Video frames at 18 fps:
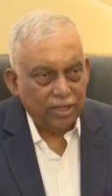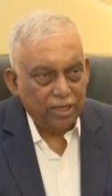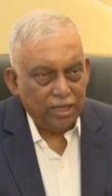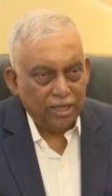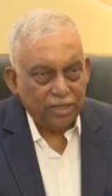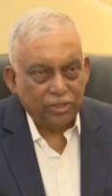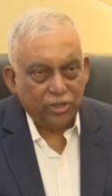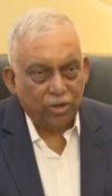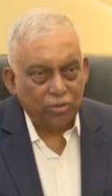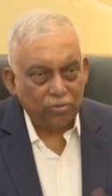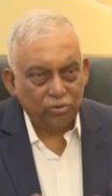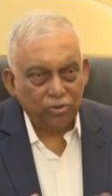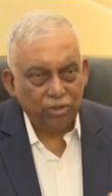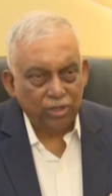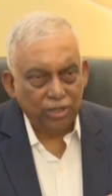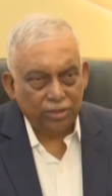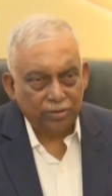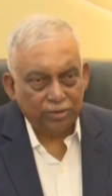of blaze
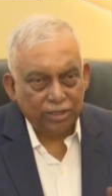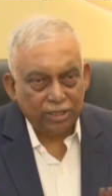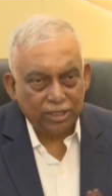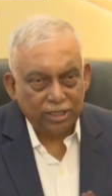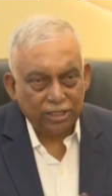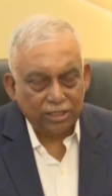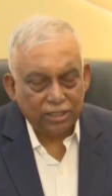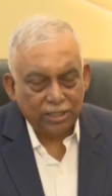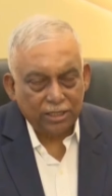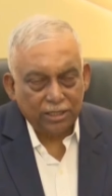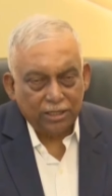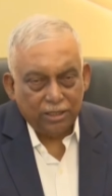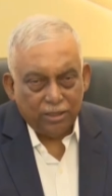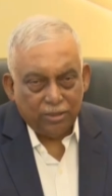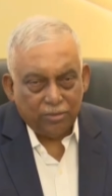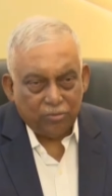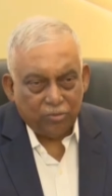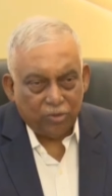in buses
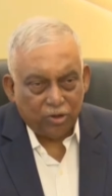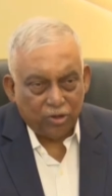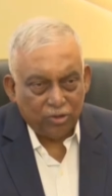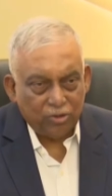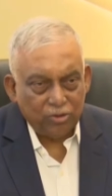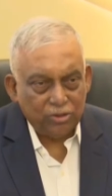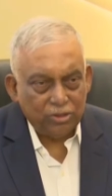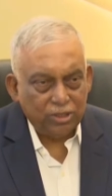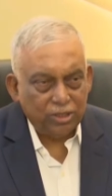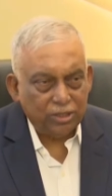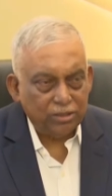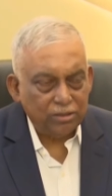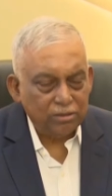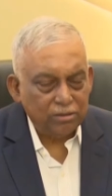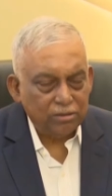and industries.